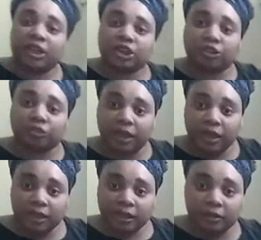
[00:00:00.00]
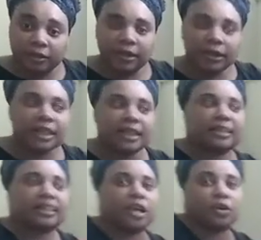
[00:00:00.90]
streak,
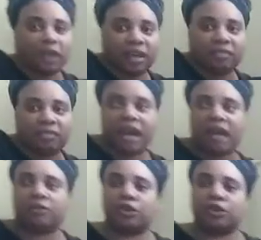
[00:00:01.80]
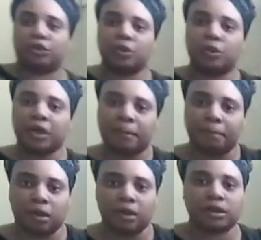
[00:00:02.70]
they'll get 500 Queen
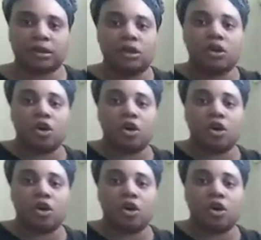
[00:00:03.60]
bucks